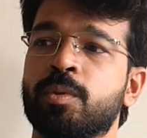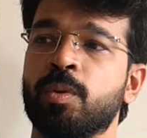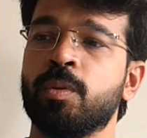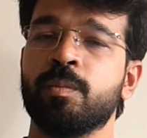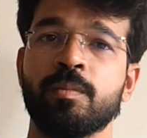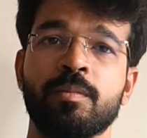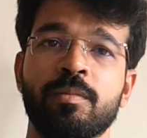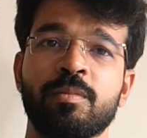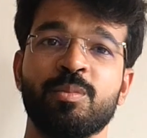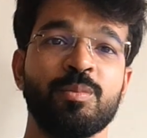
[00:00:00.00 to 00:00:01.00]
So
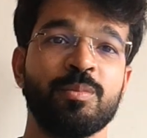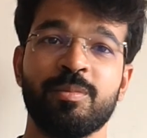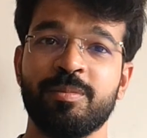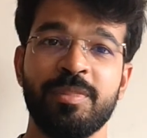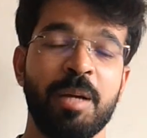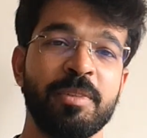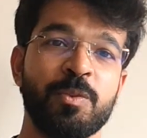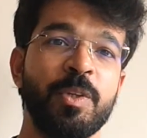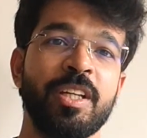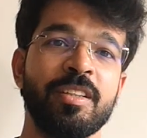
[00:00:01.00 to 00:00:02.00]
yeah,
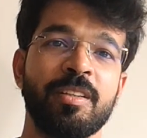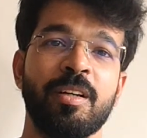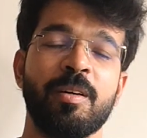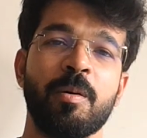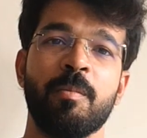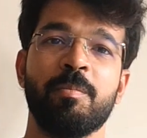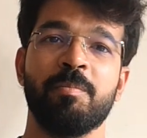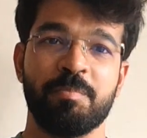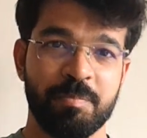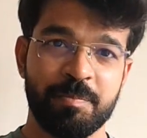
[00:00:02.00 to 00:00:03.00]
means we can
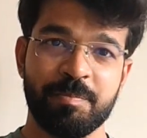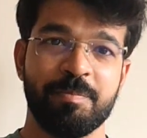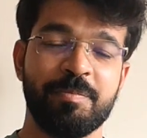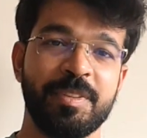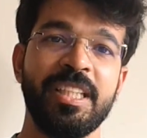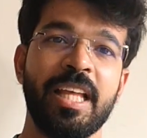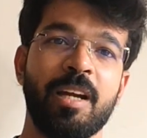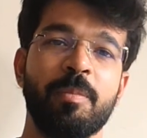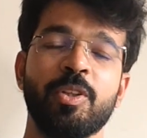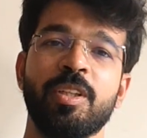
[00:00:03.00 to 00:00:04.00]
see
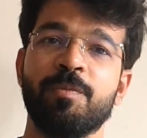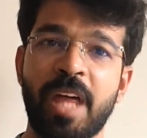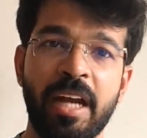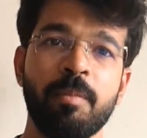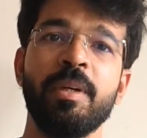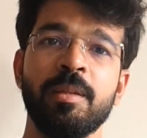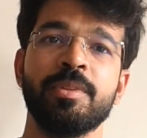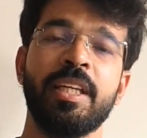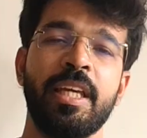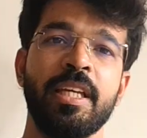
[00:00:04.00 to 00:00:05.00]
that, because if that
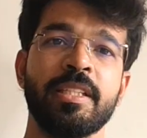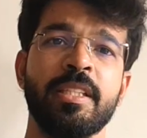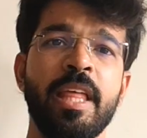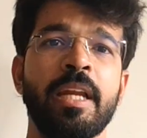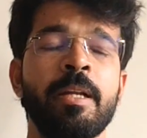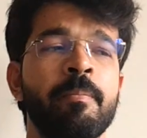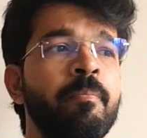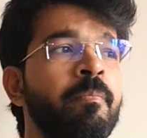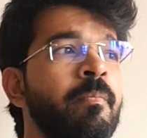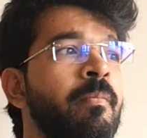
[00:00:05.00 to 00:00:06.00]
becomes the case, then
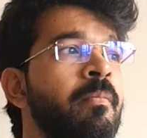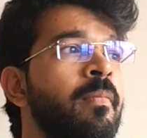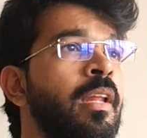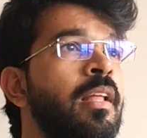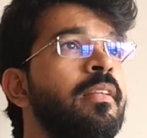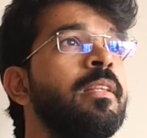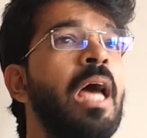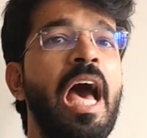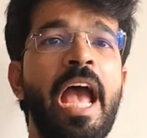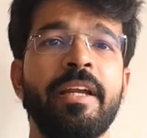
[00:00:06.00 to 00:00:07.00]

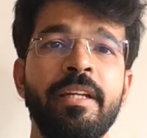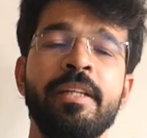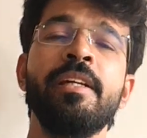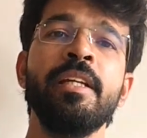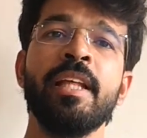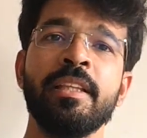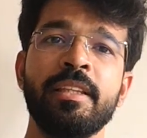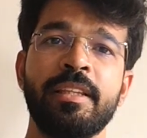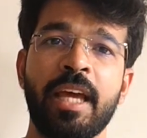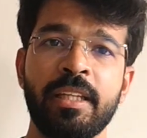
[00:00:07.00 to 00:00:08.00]
the identity
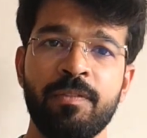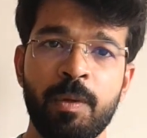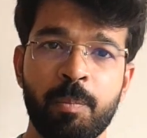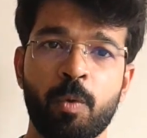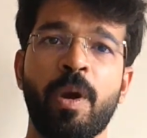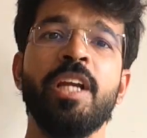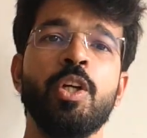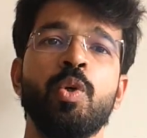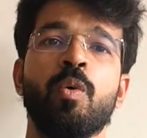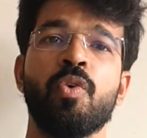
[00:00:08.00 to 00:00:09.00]
that we
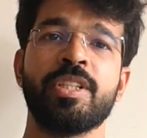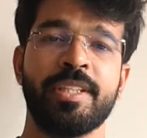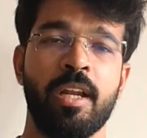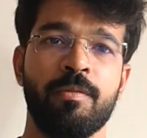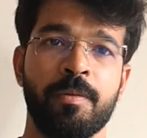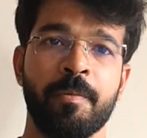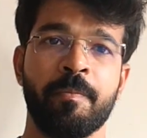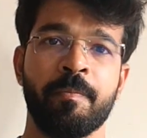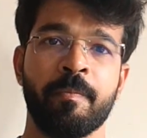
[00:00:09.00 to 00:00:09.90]
provide to ourselves